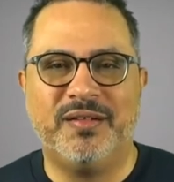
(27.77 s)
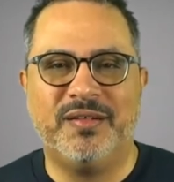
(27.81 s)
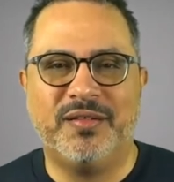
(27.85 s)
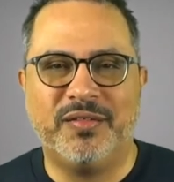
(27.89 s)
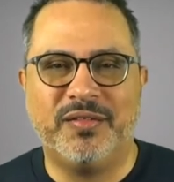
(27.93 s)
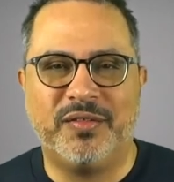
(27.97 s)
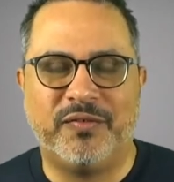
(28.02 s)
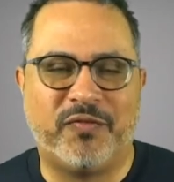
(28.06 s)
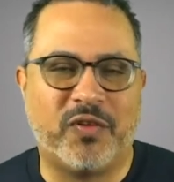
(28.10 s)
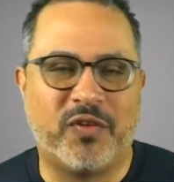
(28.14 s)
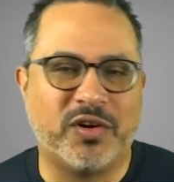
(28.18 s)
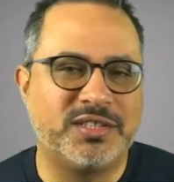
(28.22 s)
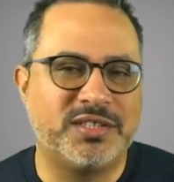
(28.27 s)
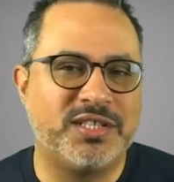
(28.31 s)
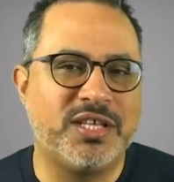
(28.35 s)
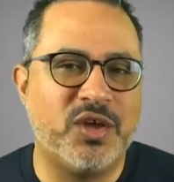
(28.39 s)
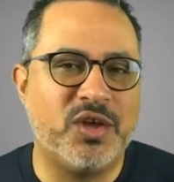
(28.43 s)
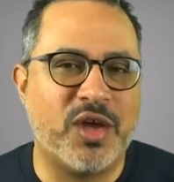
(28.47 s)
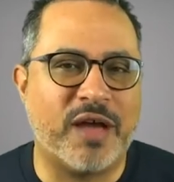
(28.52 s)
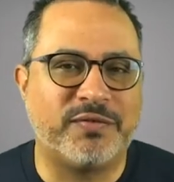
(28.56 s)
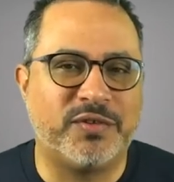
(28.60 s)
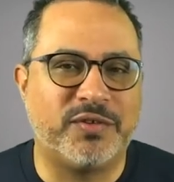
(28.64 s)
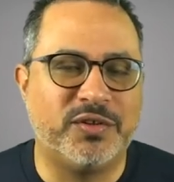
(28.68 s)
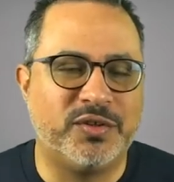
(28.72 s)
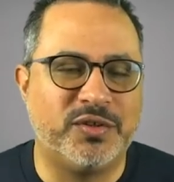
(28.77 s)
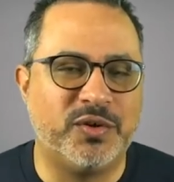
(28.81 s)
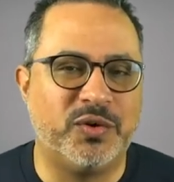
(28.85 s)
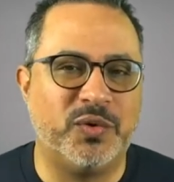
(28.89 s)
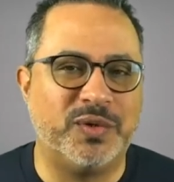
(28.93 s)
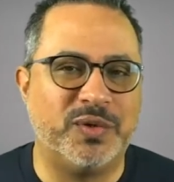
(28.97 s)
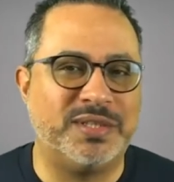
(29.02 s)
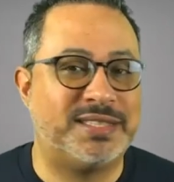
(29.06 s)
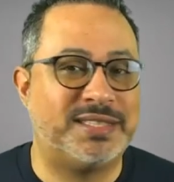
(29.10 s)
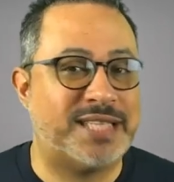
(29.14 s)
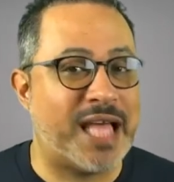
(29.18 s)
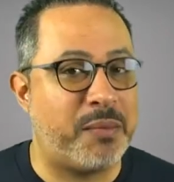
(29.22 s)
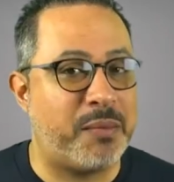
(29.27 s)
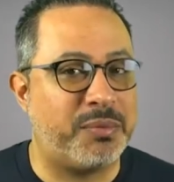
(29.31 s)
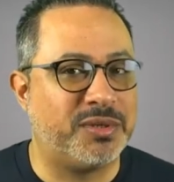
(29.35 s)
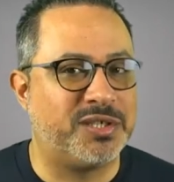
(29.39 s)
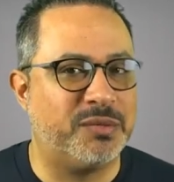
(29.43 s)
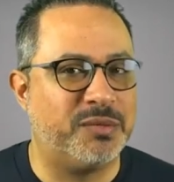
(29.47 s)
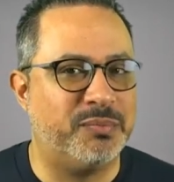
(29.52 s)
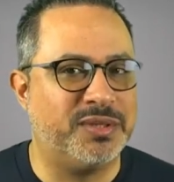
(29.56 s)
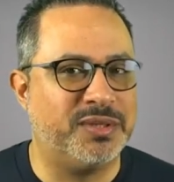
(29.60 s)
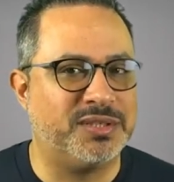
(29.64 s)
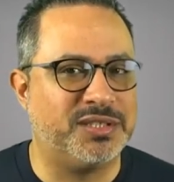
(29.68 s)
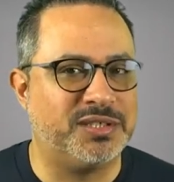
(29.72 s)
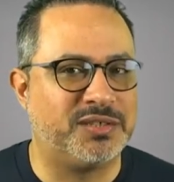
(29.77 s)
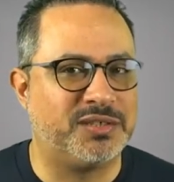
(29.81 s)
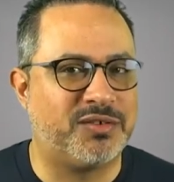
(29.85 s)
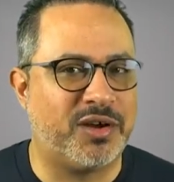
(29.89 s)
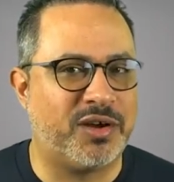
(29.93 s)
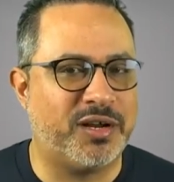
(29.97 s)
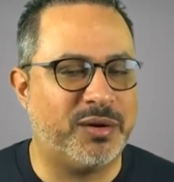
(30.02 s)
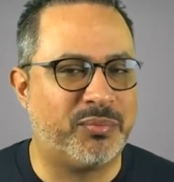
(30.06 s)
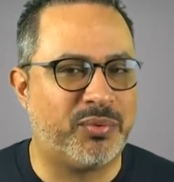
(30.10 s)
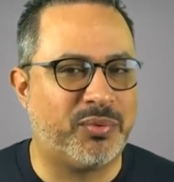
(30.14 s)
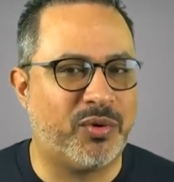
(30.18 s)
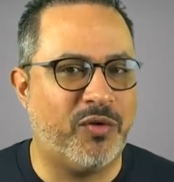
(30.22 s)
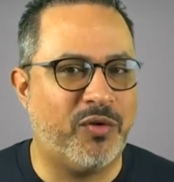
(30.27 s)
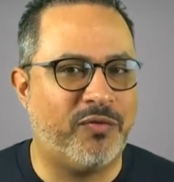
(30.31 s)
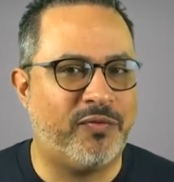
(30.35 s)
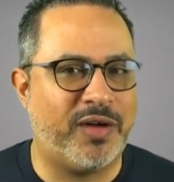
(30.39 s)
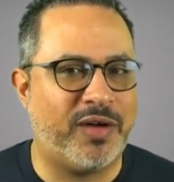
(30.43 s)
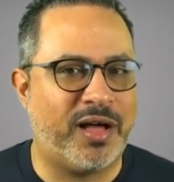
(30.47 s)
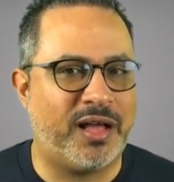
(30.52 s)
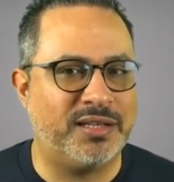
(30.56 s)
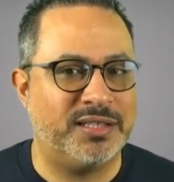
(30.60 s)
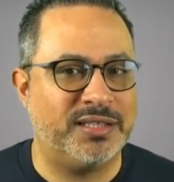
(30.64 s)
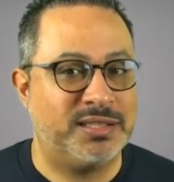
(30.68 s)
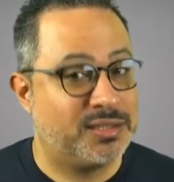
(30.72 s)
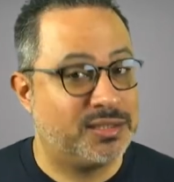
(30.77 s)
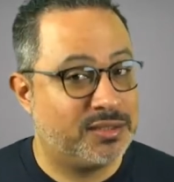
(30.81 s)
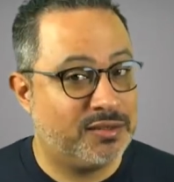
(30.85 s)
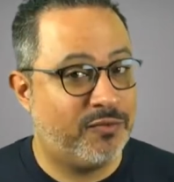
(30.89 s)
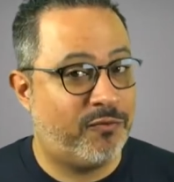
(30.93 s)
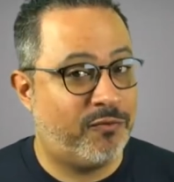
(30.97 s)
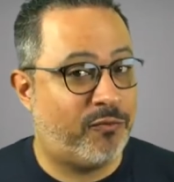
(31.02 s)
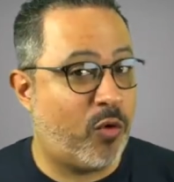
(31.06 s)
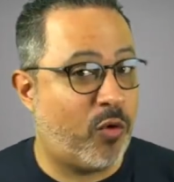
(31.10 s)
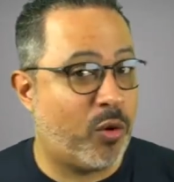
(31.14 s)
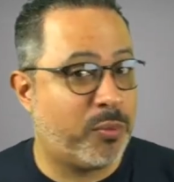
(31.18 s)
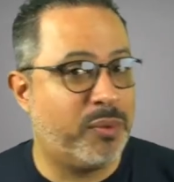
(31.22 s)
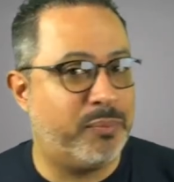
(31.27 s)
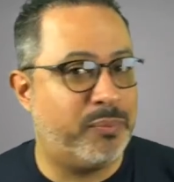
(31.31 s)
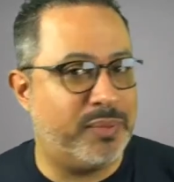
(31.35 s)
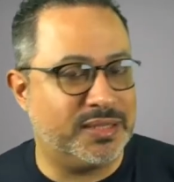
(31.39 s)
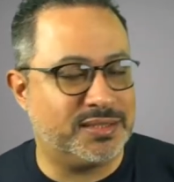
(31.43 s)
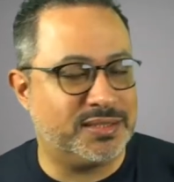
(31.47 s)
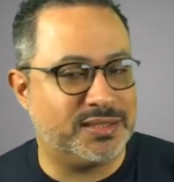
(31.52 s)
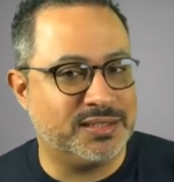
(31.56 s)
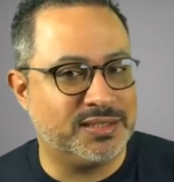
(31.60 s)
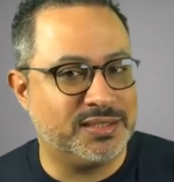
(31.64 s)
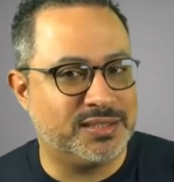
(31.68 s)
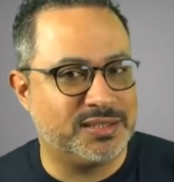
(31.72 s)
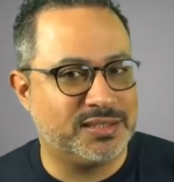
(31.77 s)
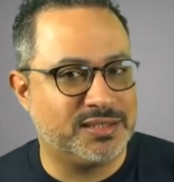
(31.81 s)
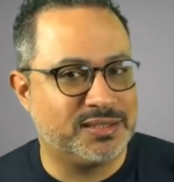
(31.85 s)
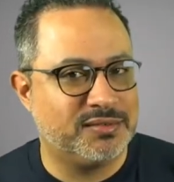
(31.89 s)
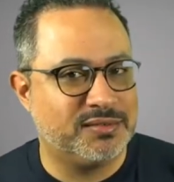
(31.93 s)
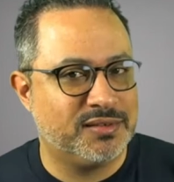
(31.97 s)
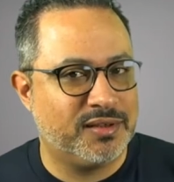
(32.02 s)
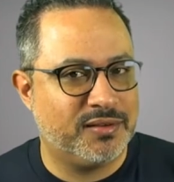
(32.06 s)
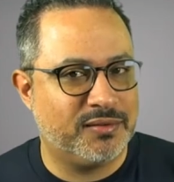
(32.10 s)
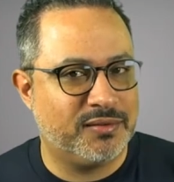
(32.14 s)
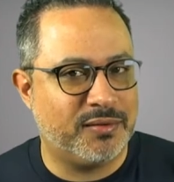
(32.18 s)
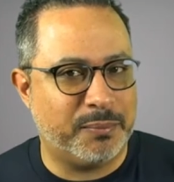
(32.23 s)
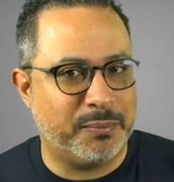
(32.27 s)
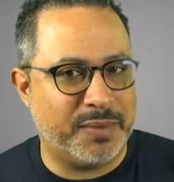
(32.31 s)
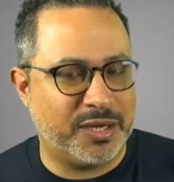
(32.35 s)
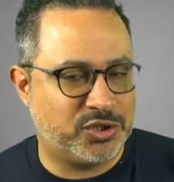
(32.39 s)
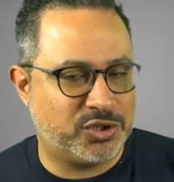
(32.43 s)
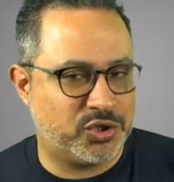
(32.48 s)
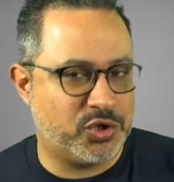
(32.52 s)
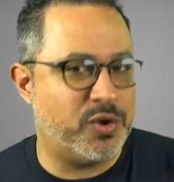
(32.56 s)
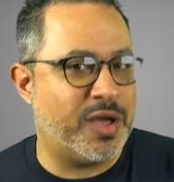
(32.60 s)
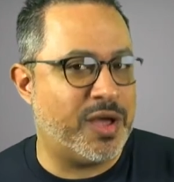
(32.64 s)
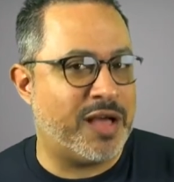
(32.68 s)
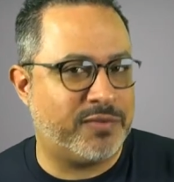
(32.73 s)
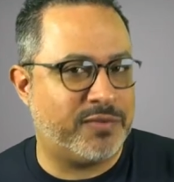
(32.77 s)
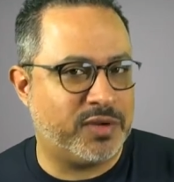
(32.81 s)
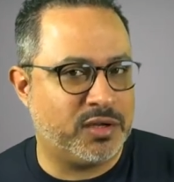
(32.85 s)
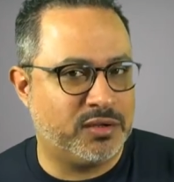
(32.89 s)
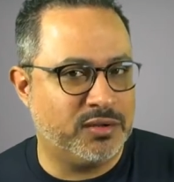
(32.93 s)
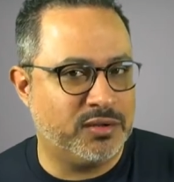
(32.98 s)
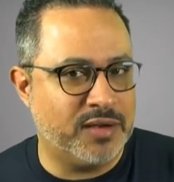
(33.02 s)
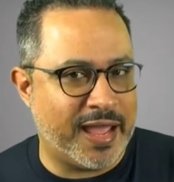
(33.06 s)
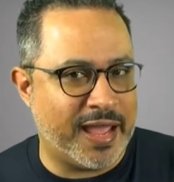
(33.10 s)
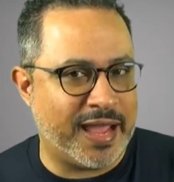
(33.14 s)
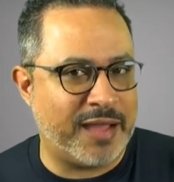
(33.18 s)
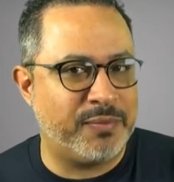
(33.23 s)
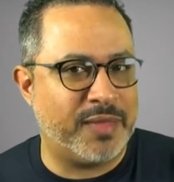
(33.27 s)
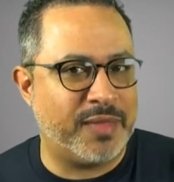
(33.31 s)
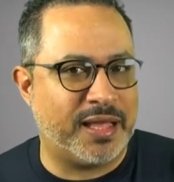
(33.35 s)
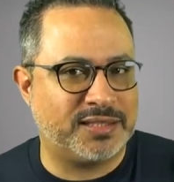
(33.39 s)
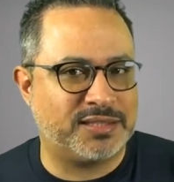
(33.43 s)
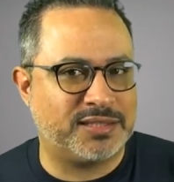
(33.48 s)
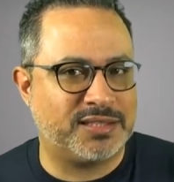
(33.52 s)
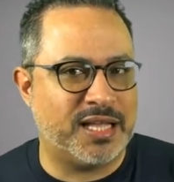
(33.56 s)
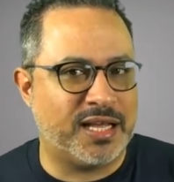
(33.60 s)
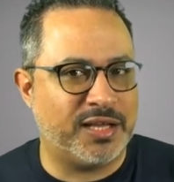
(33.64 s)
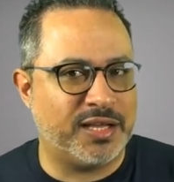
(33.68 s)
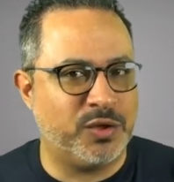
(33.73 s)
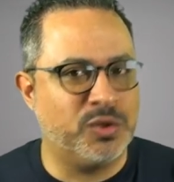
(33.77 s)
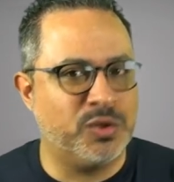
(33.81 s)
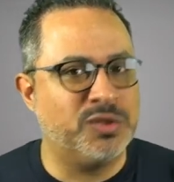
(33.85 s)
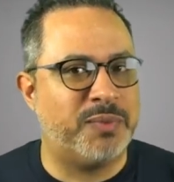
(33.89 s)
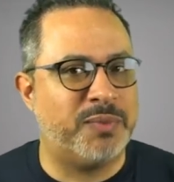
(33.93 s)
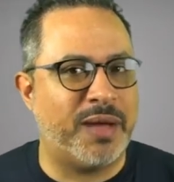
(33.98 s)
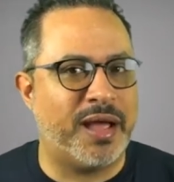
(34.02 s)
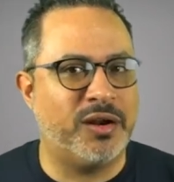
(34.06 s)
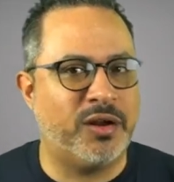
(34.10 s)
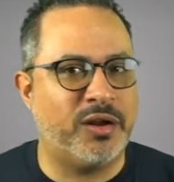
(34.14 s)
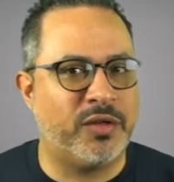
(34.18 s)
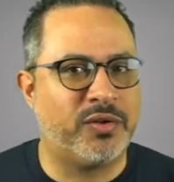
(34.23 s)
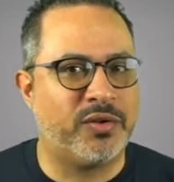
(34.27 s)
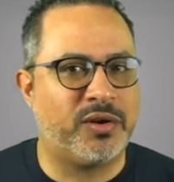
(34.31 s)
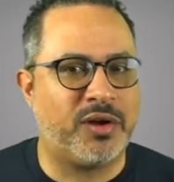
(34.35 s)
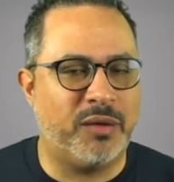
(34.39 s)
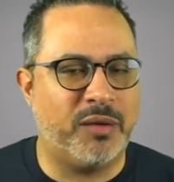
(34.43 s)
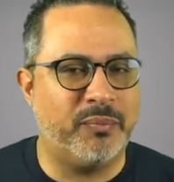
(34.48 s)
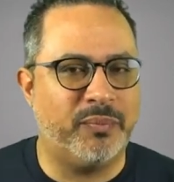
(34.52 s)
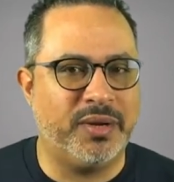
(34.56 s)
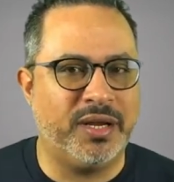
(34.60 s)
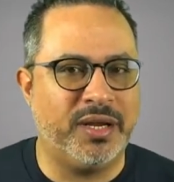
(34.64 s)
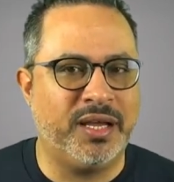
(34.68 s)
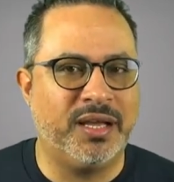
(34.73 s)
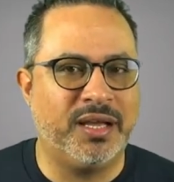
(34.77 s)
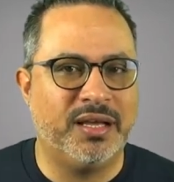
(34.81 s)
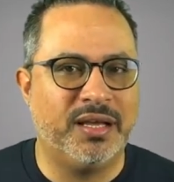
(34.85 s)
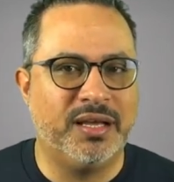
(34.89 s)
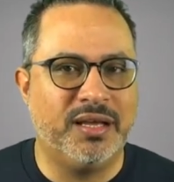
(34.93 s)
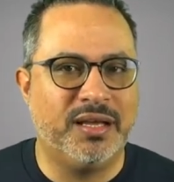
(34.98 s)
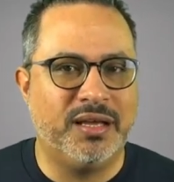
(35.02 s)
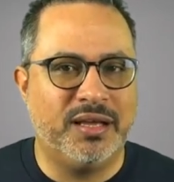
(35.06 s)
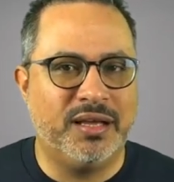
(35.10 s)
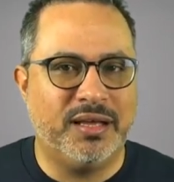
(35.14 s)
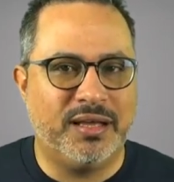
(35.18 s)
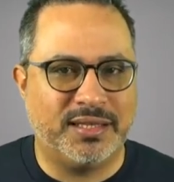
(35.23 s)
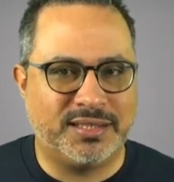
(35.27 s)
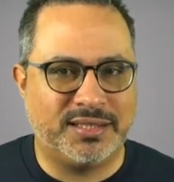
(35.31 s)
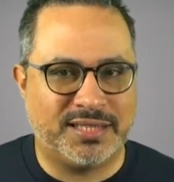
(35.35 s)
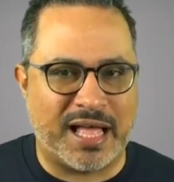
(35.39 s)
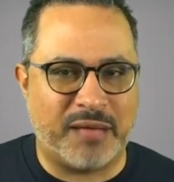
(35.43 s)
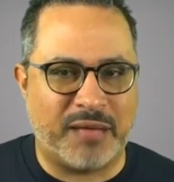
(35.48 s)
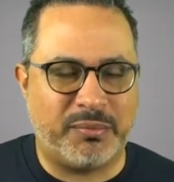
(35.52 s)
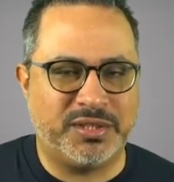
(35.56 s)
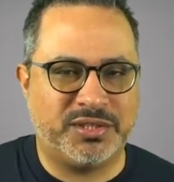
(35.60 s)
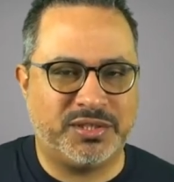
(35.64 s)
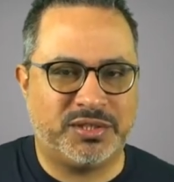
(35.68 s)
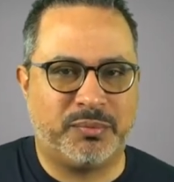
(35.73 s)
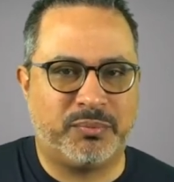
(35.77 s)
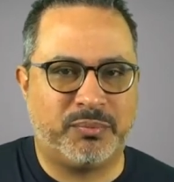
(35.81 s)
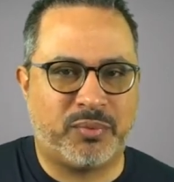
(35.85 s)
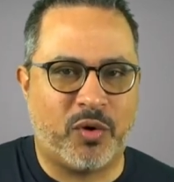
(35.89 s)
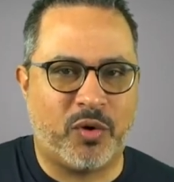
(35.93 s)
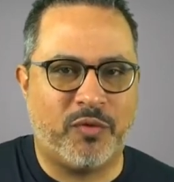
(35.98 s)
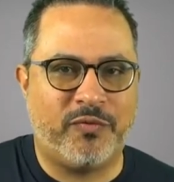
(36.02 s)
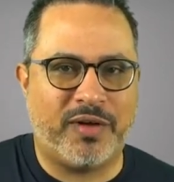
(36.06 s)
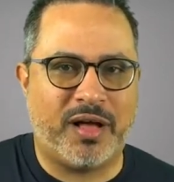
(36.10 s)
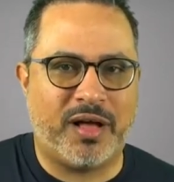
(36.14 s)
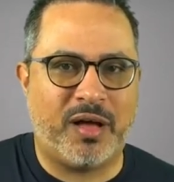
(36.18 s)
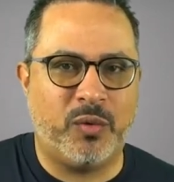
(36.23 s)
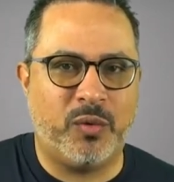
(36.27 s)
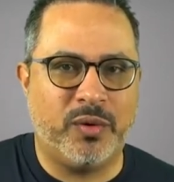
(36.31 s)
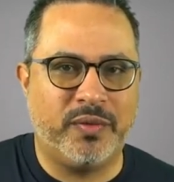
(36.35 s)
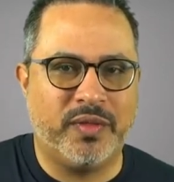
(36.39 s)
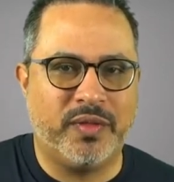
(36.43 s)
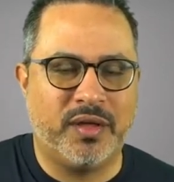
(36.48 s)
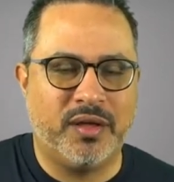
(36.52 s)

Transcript: The first thing you have to do to establish a business credit profile is form a business, make sure you have a name that's not used by another company, establish your profile with